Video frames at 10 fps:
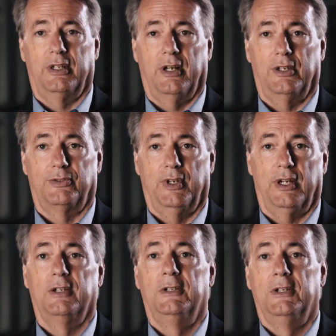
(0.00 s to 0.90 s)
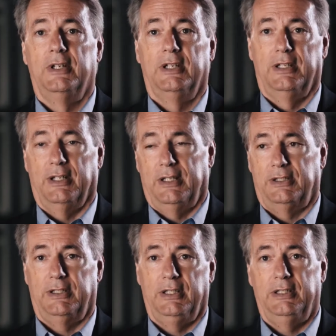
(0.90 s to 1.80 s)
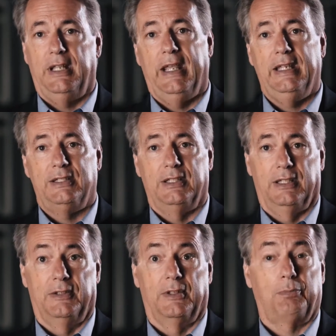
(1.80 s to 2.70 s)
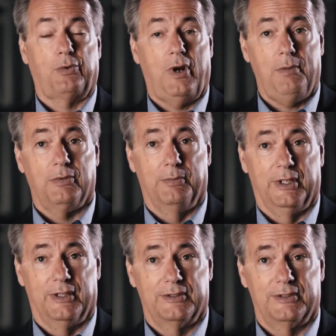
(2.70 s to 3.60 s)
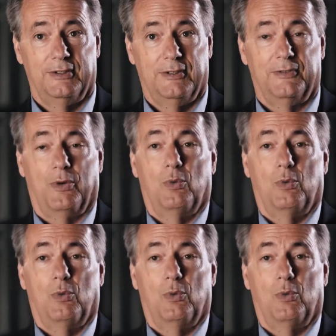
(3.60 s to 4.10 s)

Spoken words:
contract in 1918. The problem is the